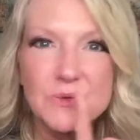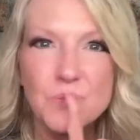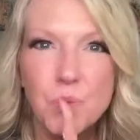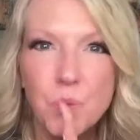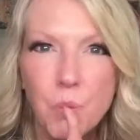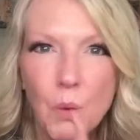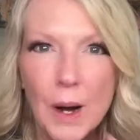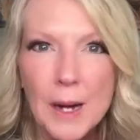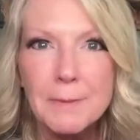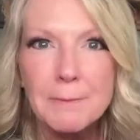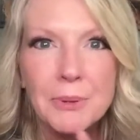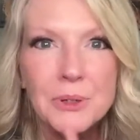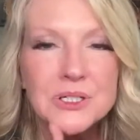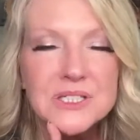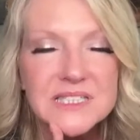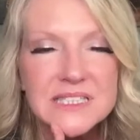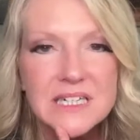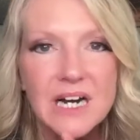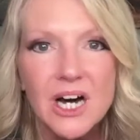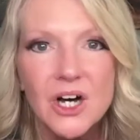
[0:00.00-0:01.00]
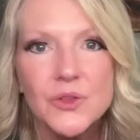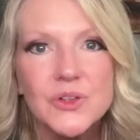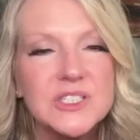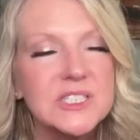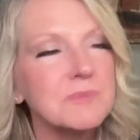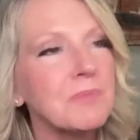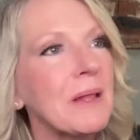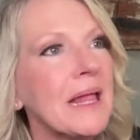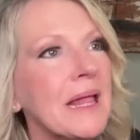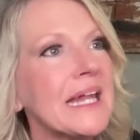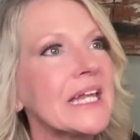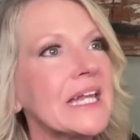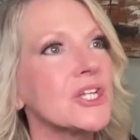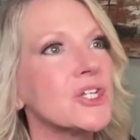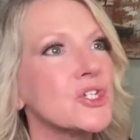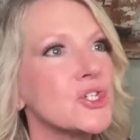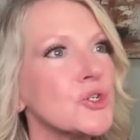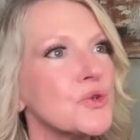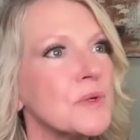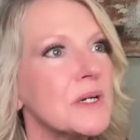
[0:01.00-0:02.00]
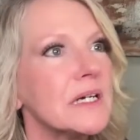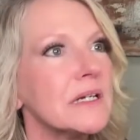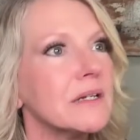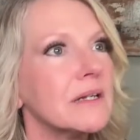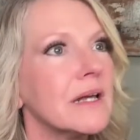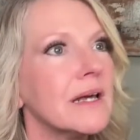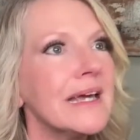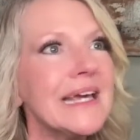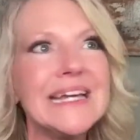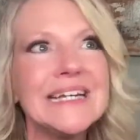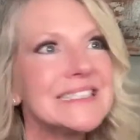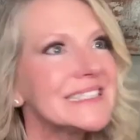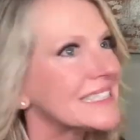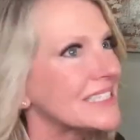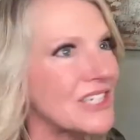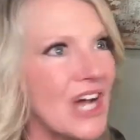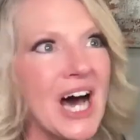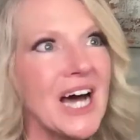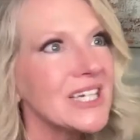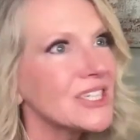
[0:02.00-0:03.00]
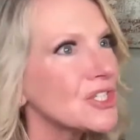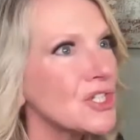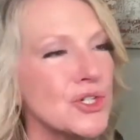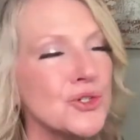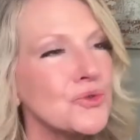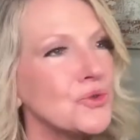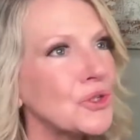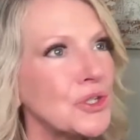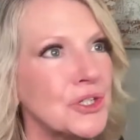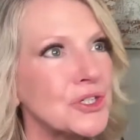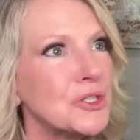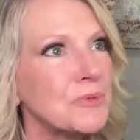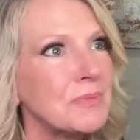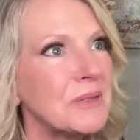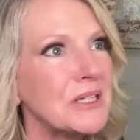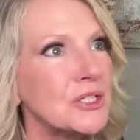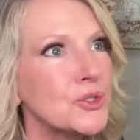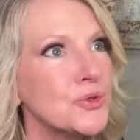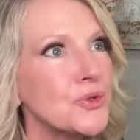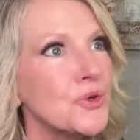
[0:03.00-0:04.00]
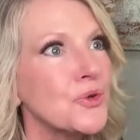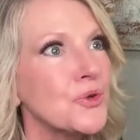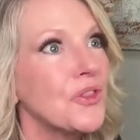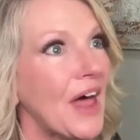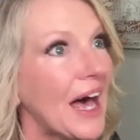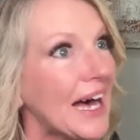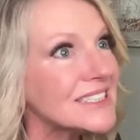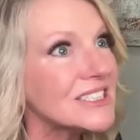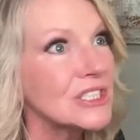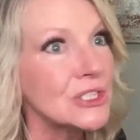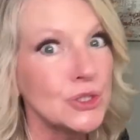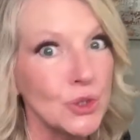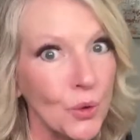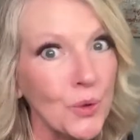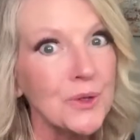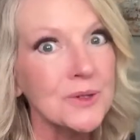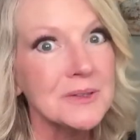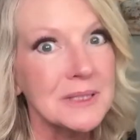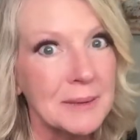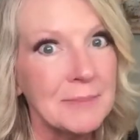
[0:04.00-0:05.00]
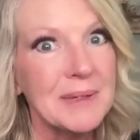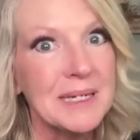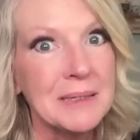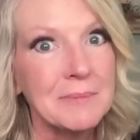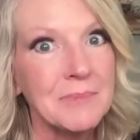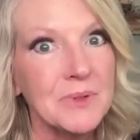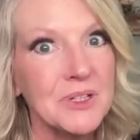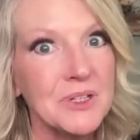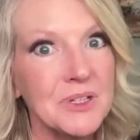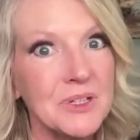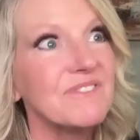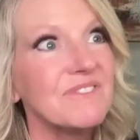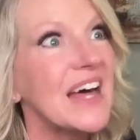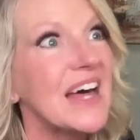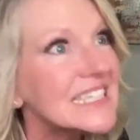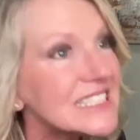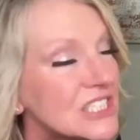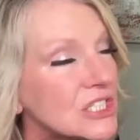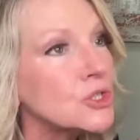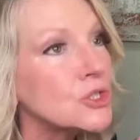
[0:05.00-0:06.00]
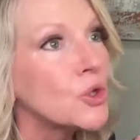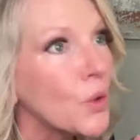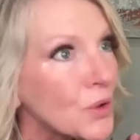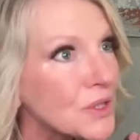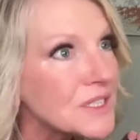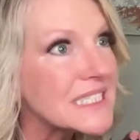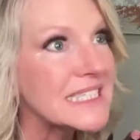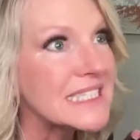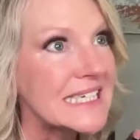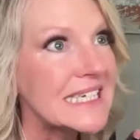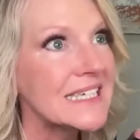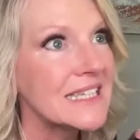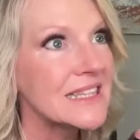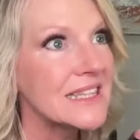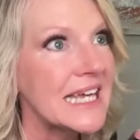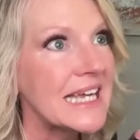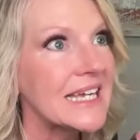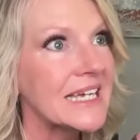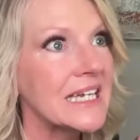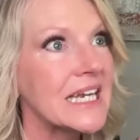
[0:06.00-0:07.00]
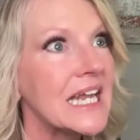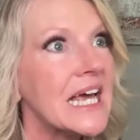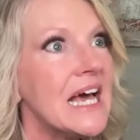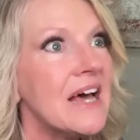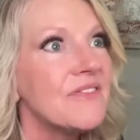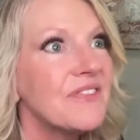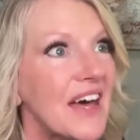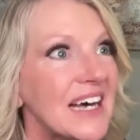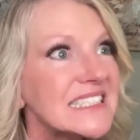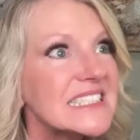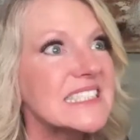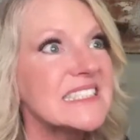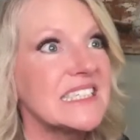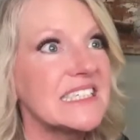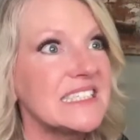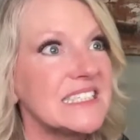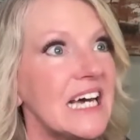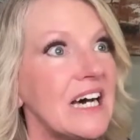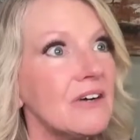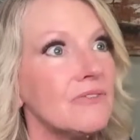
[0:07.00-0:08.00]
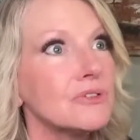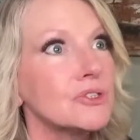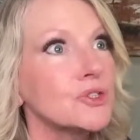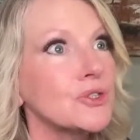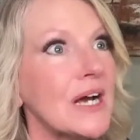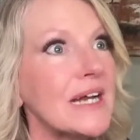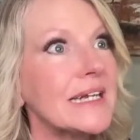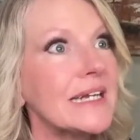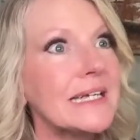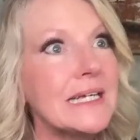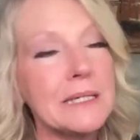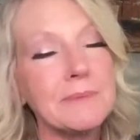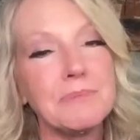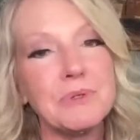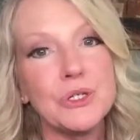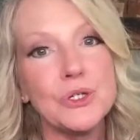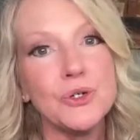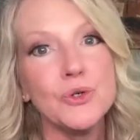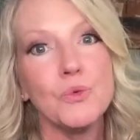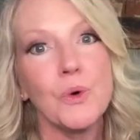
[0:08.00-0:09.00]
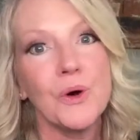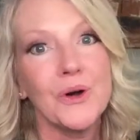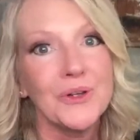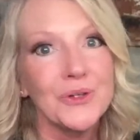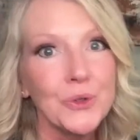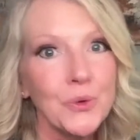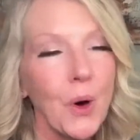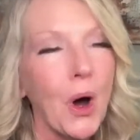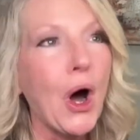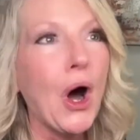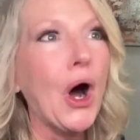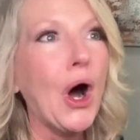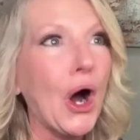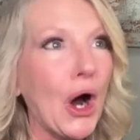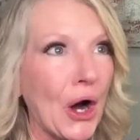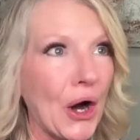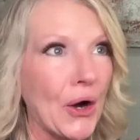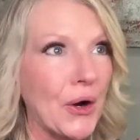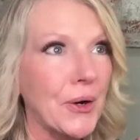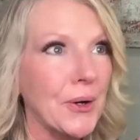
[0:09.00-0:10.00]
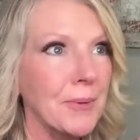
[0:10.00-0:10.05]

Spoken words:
one person on this planet do it, it's not too good to be true. That's your limiting belief. That's your stinking thinking. That's the devil trying to keep you where you are.